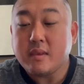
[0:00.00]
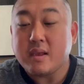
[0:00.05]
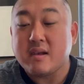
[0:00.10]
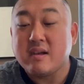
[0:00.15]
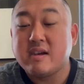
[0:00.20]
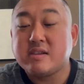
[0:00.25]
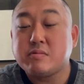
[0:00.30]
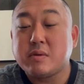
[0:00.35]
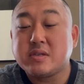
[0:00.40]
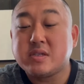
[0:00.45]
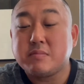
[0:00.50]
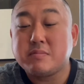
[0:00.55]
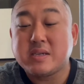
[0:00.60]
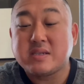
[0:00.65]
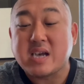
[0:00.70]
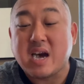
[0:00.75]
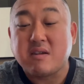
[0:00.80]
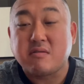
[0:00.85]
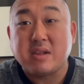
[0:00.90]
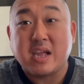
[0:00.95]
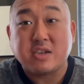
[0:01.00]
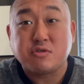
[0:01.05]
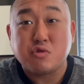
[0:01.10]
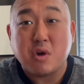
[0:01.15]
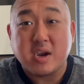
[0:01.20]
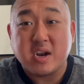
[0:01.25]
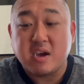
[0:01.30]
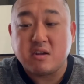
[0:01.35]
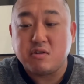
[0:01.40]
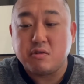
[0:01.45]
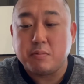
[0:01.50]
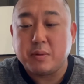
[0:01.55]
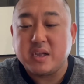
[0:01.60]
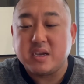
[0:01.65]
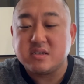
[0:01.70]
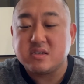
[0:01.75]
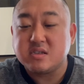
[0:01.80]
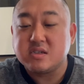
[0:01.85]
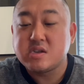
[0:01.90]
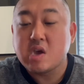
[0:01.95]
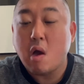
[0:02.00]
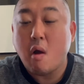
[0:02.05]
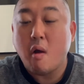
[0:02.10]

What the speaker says: That's why sometimes I don't like trying out new places.